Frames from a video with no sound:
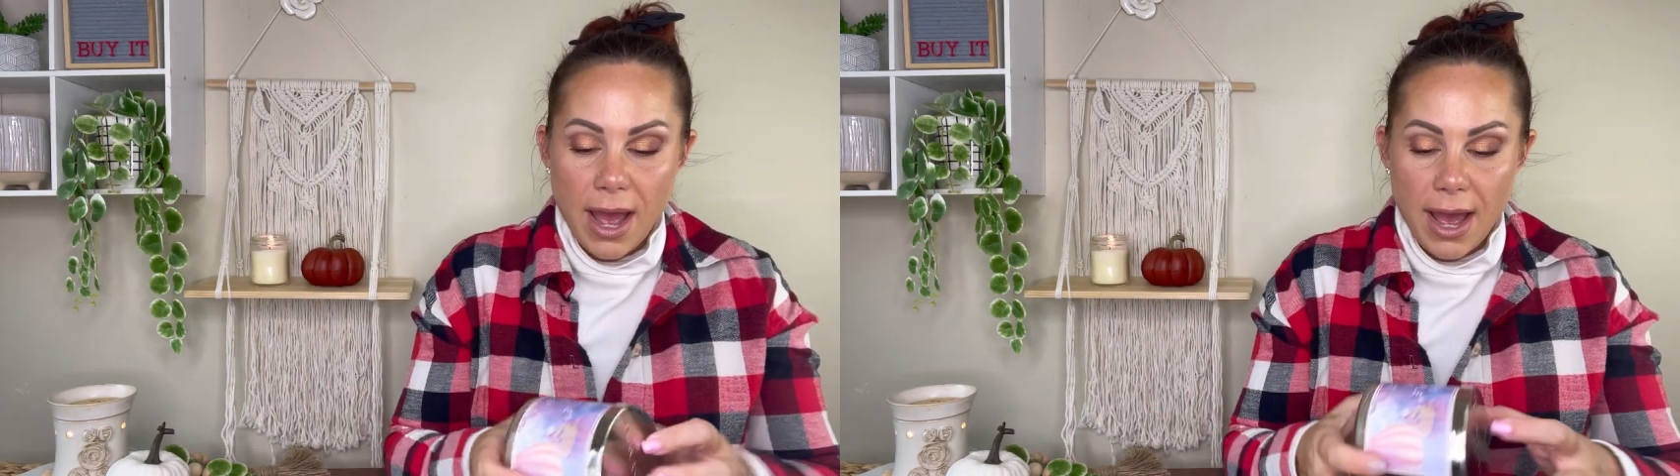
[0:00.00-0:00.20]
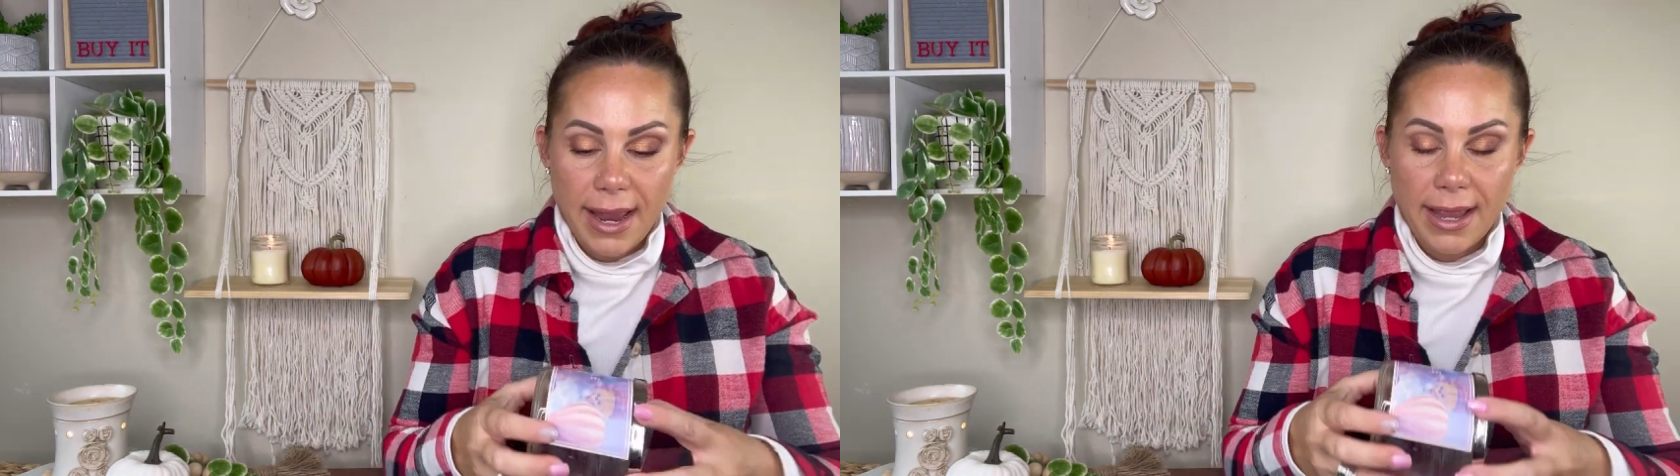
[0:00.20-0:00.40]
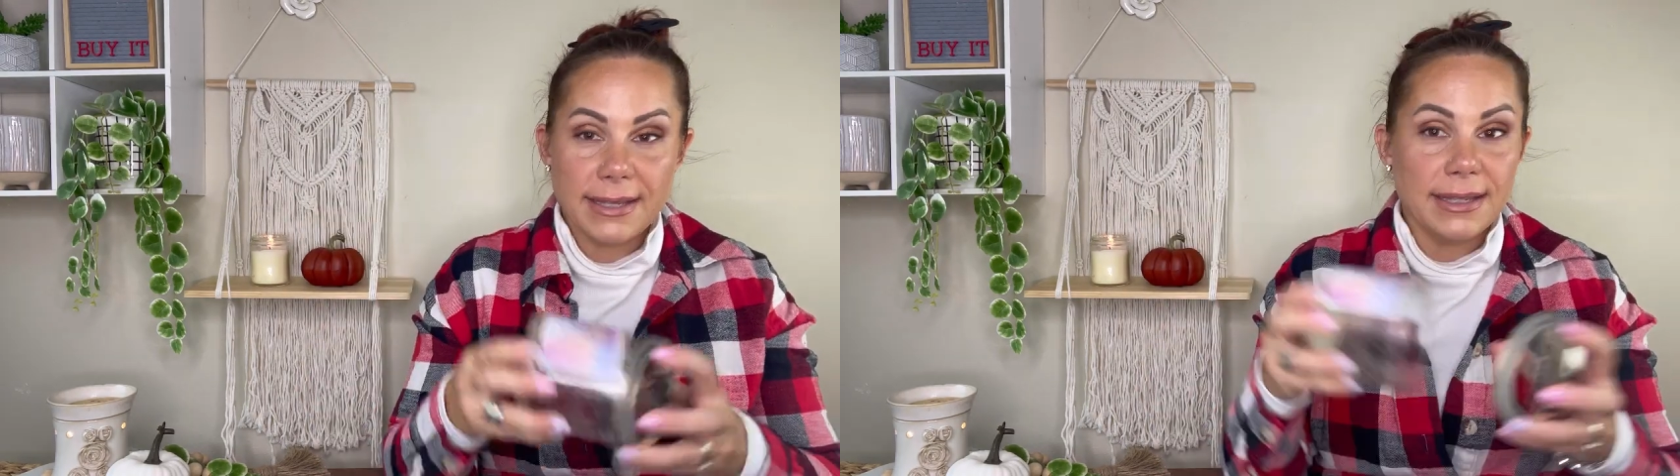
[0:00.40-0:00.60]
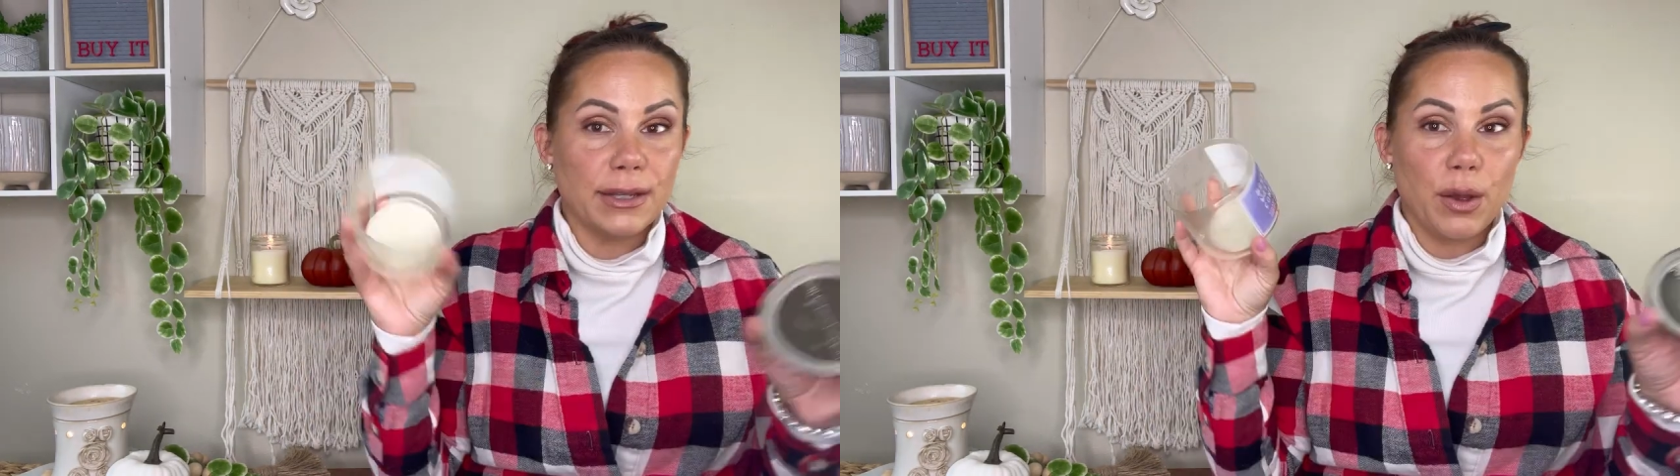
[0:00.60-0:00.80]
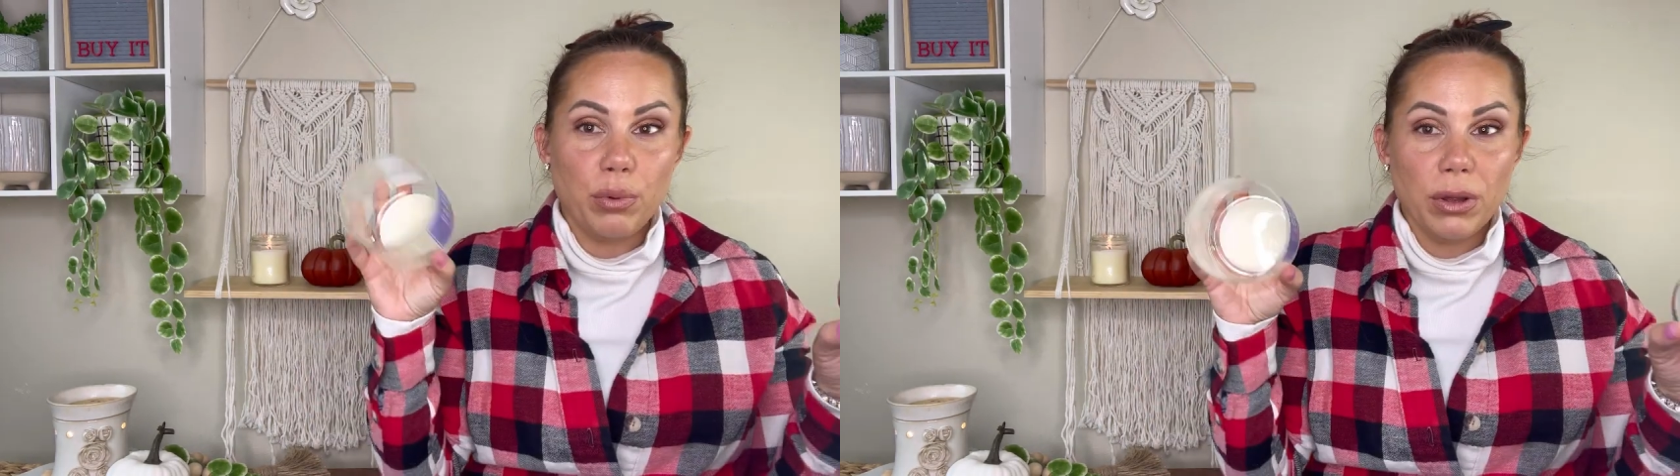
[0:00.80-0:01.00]
I, this is
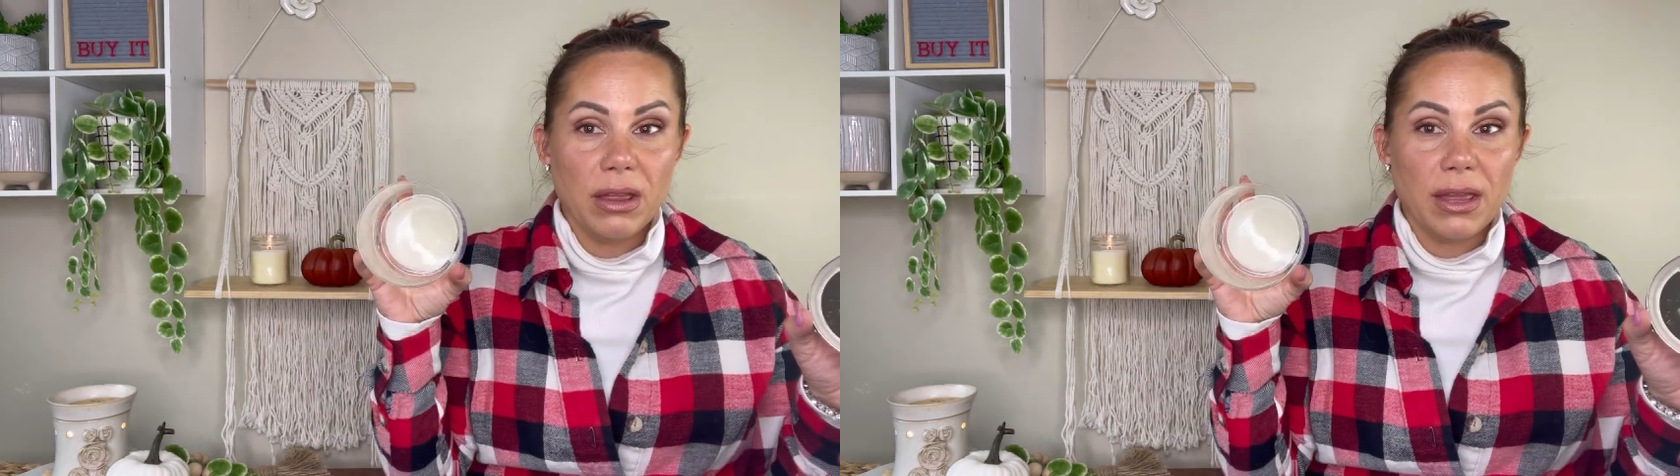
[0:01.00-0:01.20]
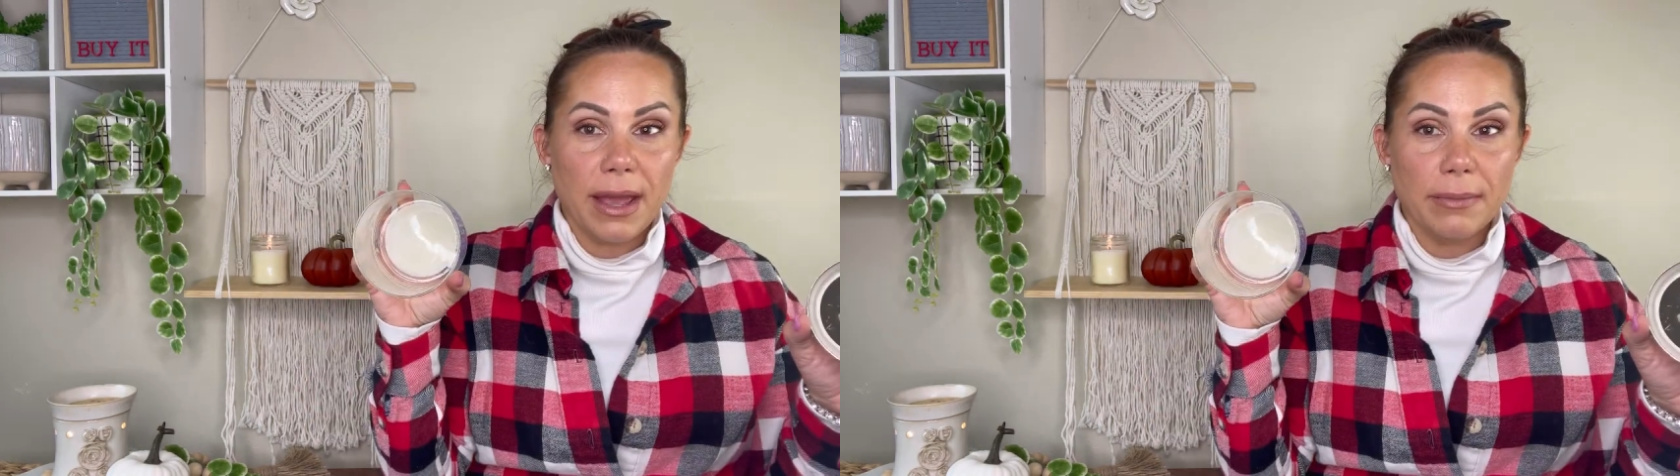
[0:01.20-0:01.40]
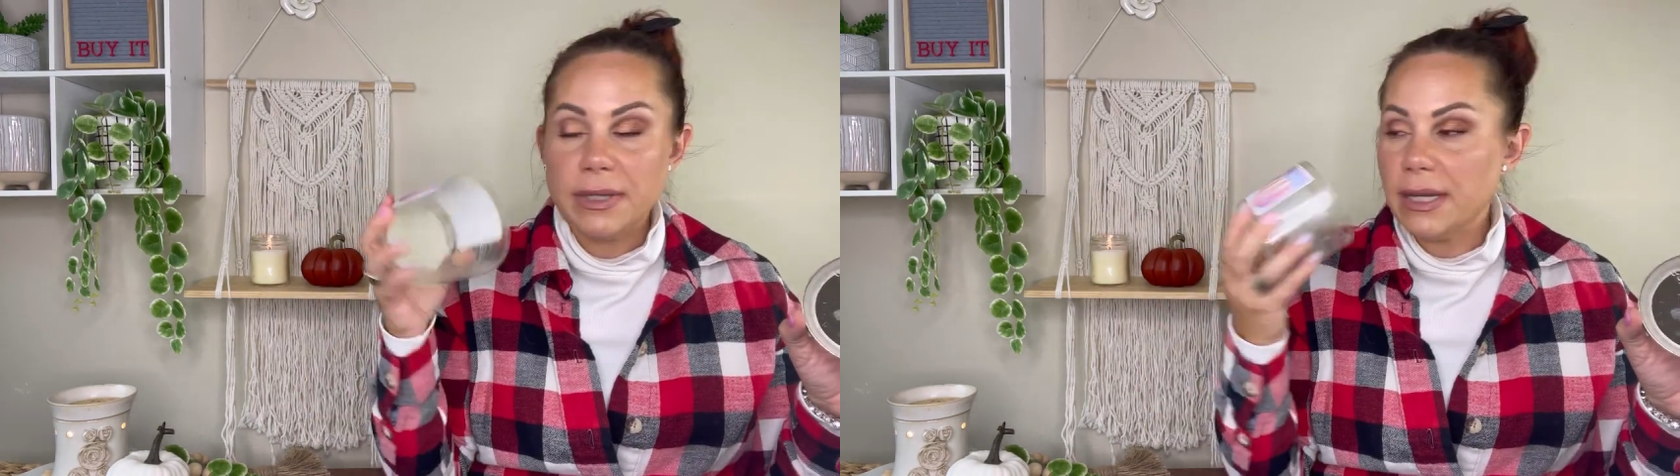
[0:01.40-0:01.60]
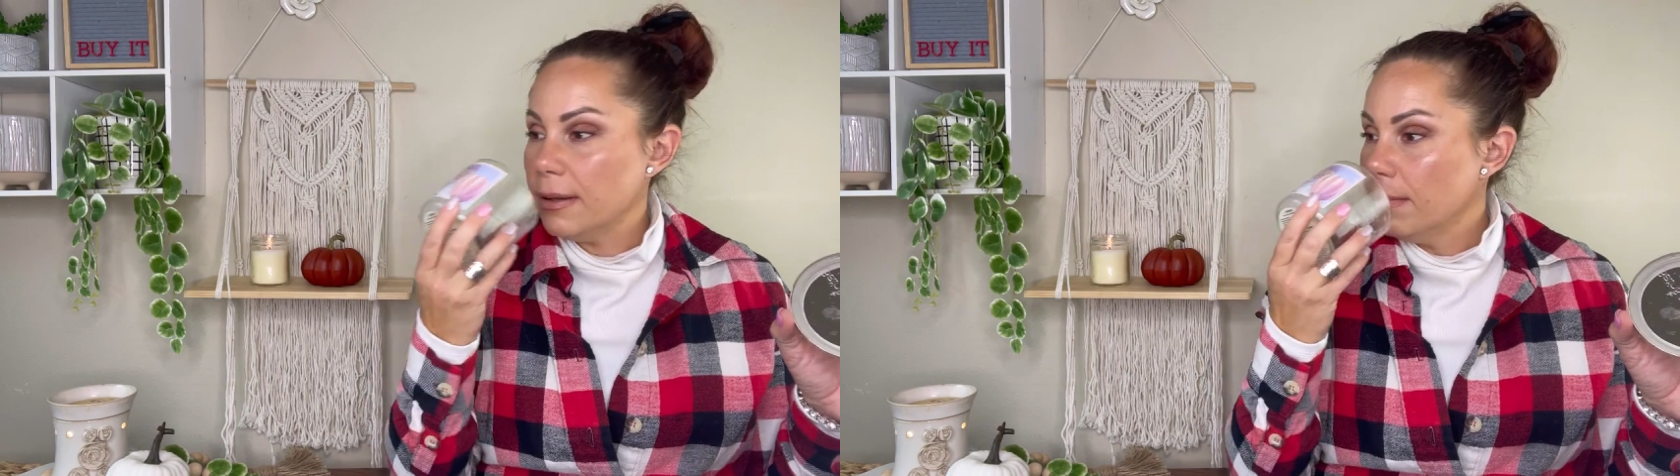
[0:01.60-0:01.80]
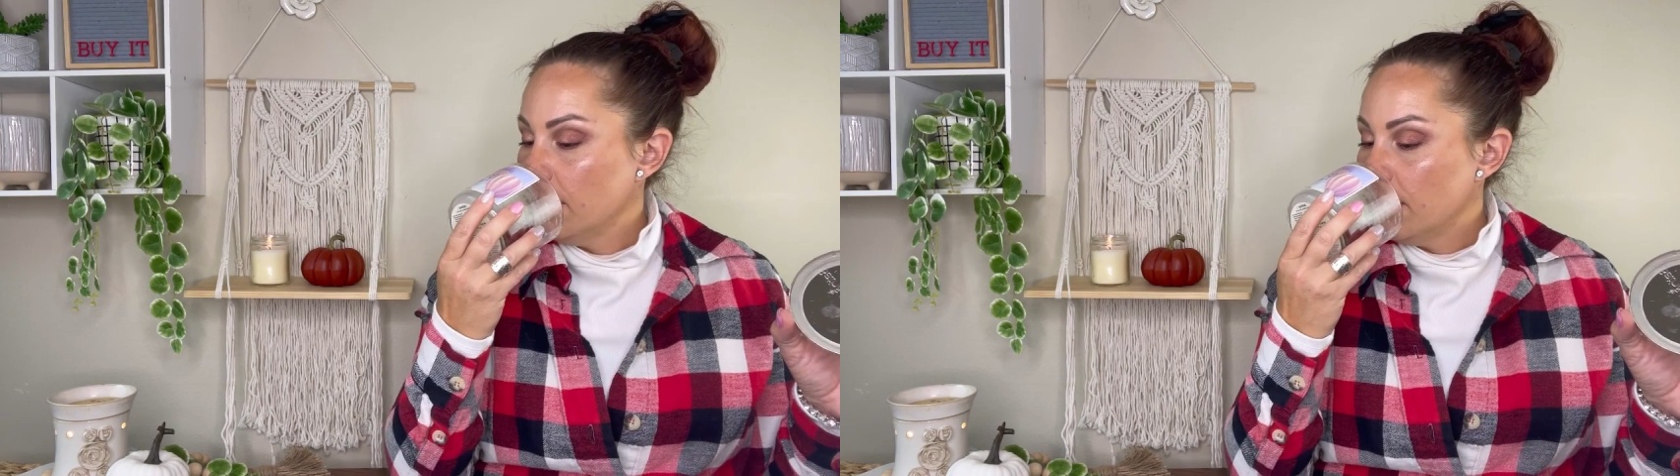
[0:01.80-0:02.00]
completely empty.